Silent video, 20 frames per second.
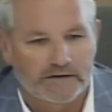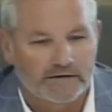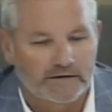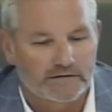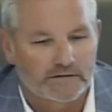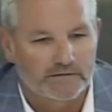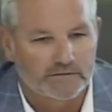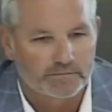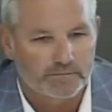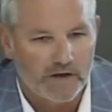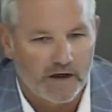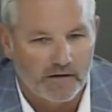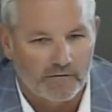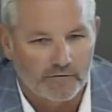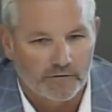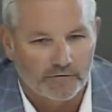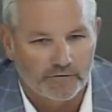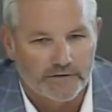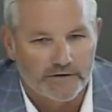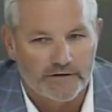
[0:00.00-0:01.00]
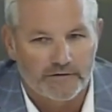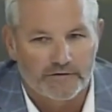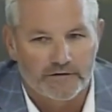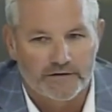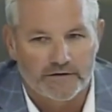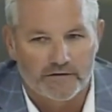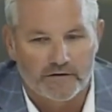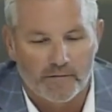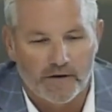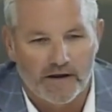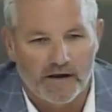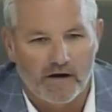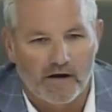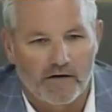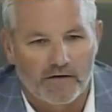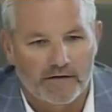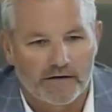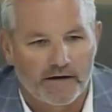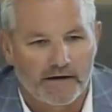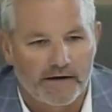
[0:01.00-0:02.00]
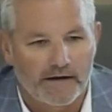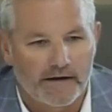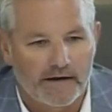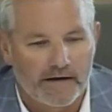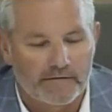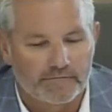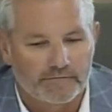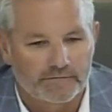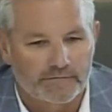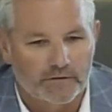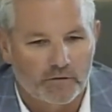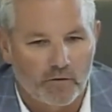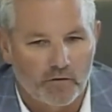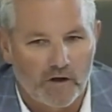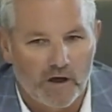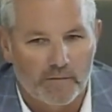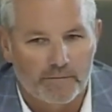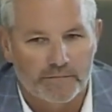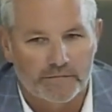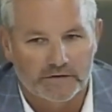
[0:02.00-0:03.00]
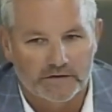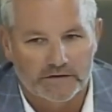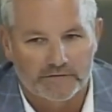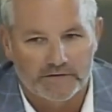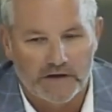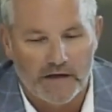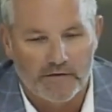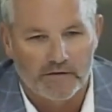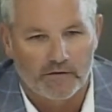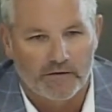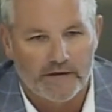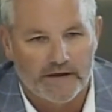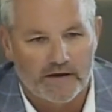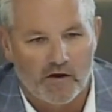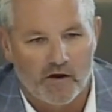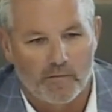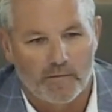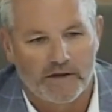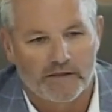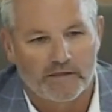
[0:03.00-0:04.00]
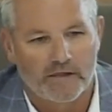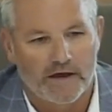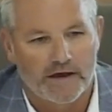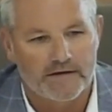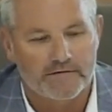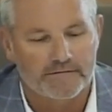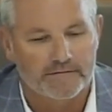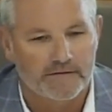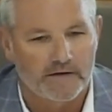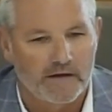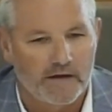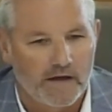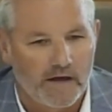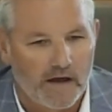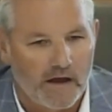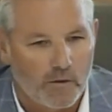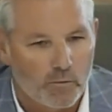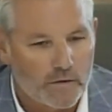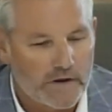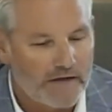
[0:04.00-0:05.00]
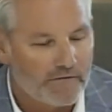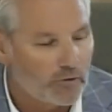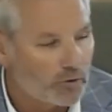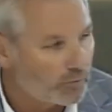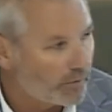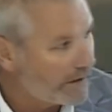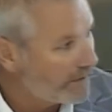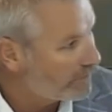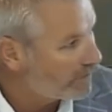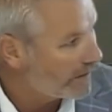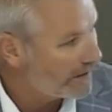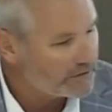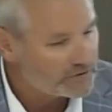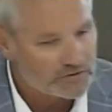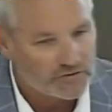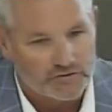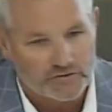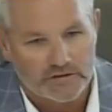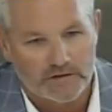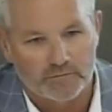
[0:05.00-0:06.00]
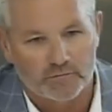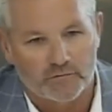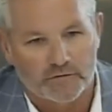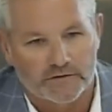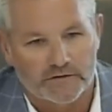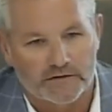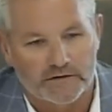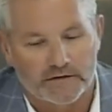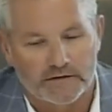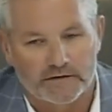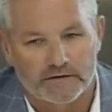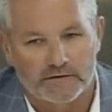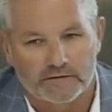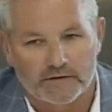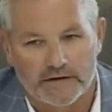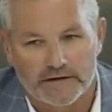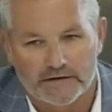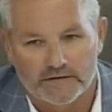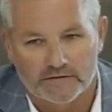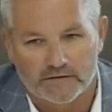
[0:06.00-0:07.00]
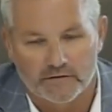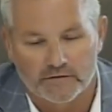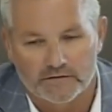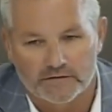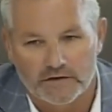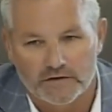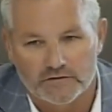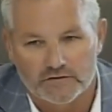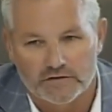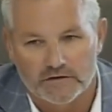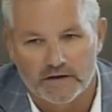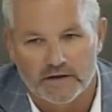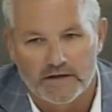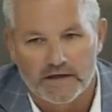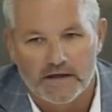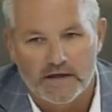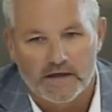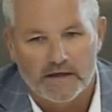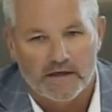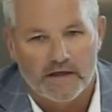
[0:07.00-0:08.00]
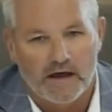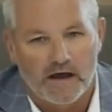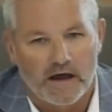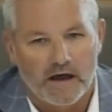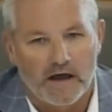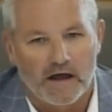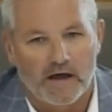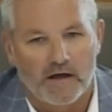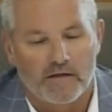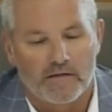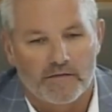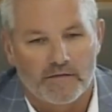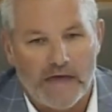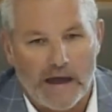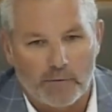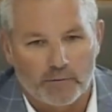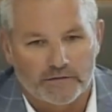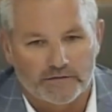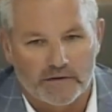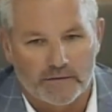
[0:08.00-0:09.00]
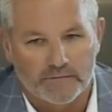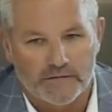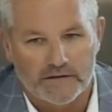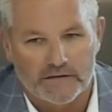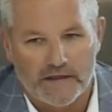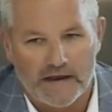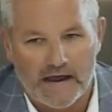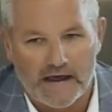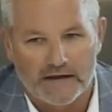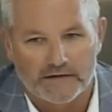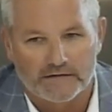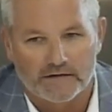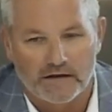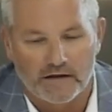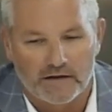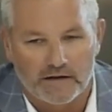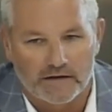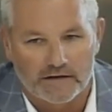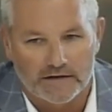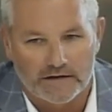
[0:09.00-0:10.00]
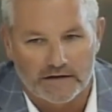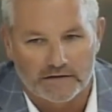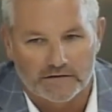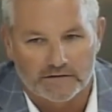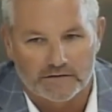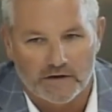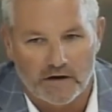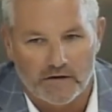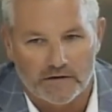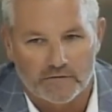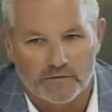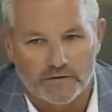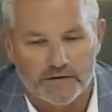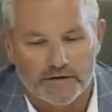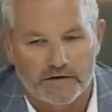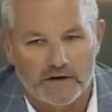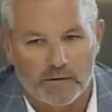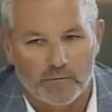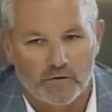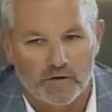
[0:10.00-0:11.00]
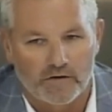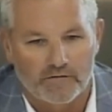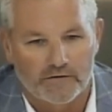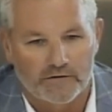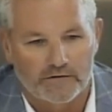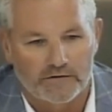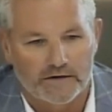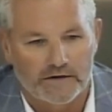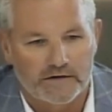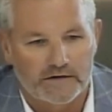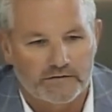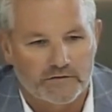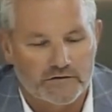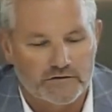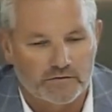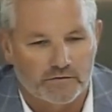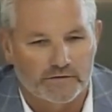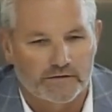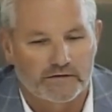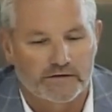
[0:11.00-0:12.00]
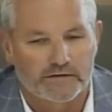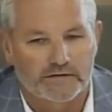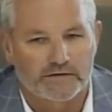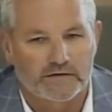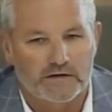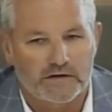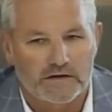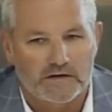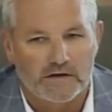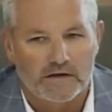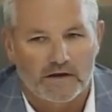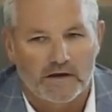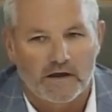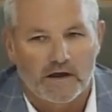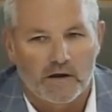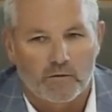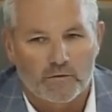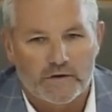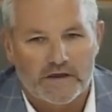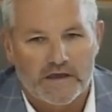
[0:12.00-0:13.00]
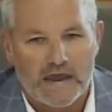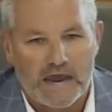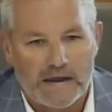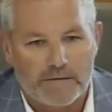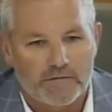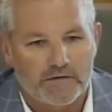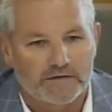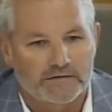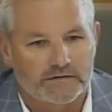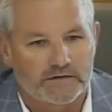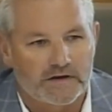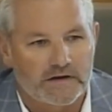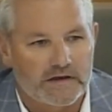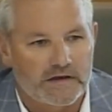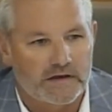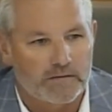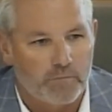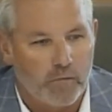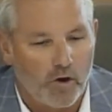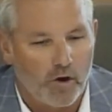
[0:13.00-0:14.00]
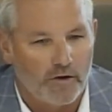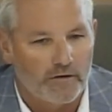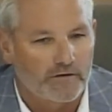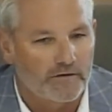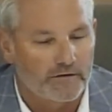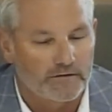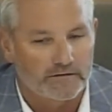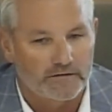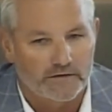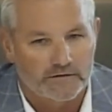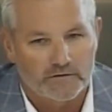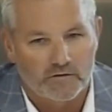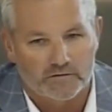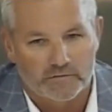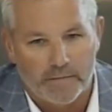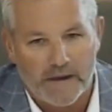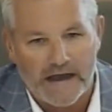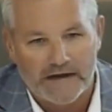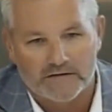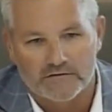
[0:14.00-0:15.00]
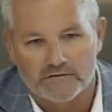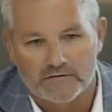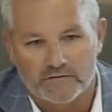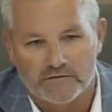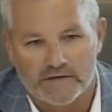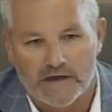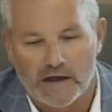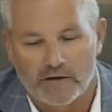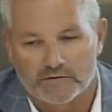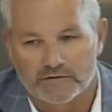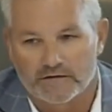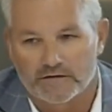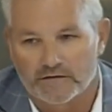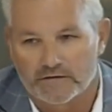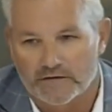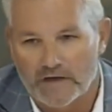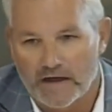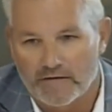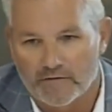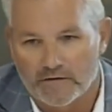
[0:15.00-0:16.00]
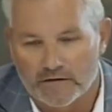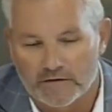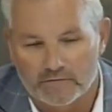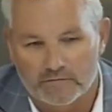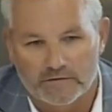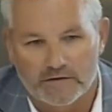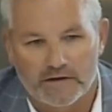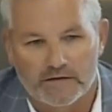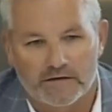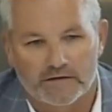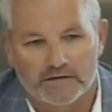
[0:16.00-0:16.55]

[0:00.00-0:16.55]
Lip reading: this is real near and dear to my heart. I've grown up and lived on the lake all my life. We have a great relationship with the Lake Association. That was something that I, again, started with a number of other individuals in the city. We came to the city and partnered. This goes back to 2007, and the